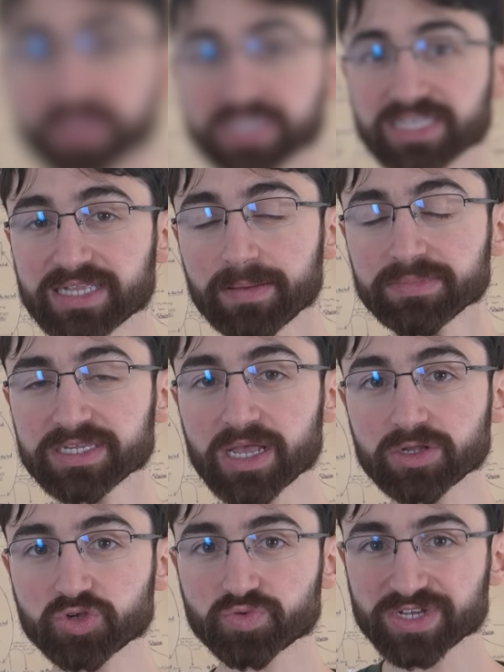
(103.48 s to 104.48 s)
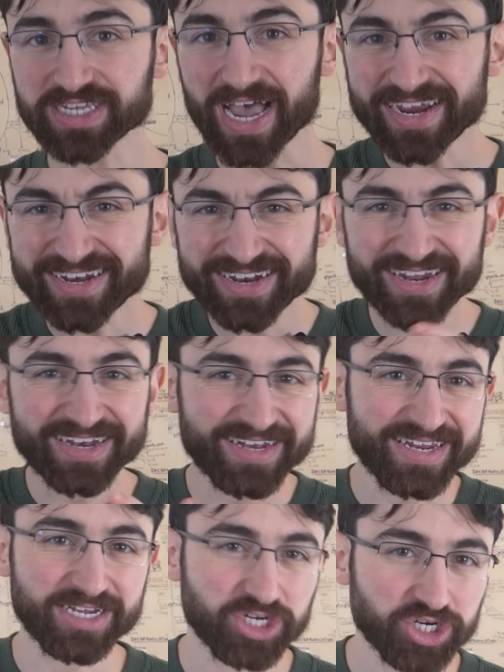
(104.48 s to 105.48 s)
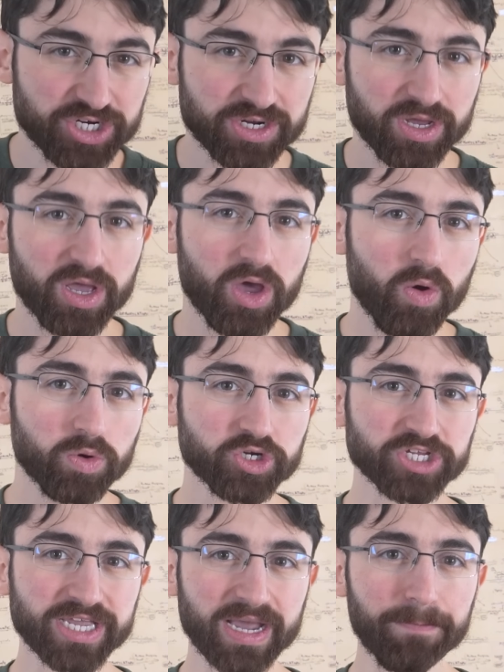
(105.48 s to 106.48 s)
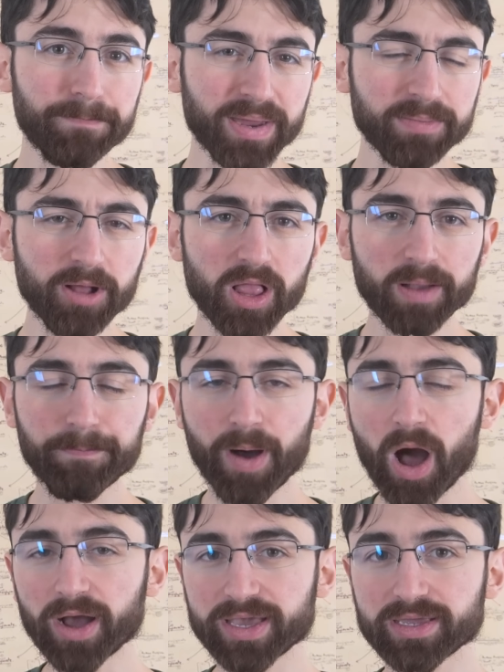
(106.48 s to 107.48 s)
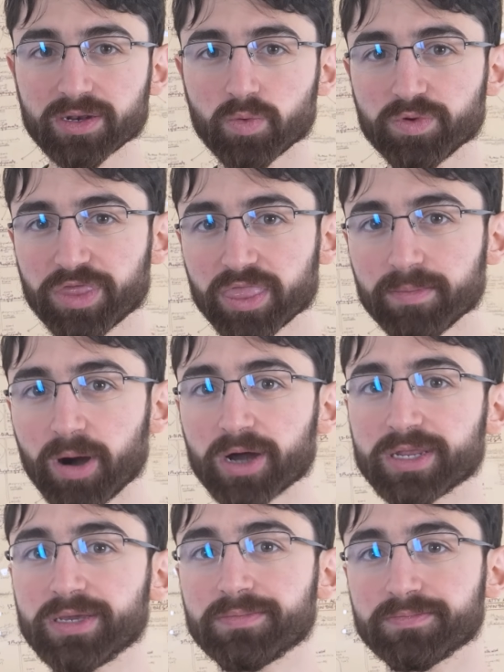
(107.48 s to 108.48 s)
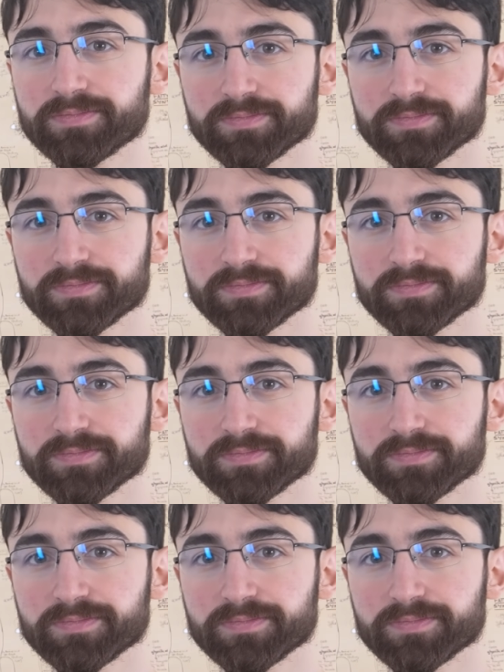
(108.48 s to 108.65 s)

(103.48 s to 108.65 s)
The stem cells reside in a niche, which is like a metabolic pocket within the body.